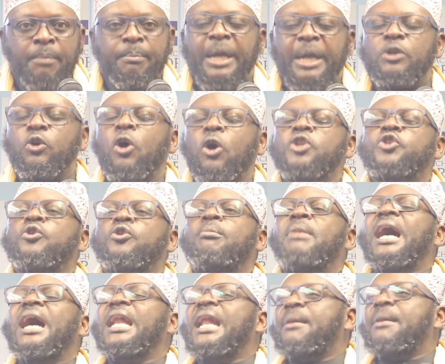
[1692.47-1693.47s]
but also
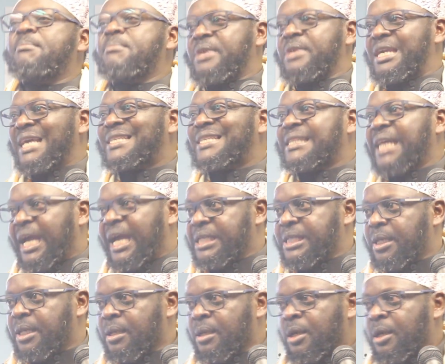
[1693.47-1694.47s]
malam yesterday.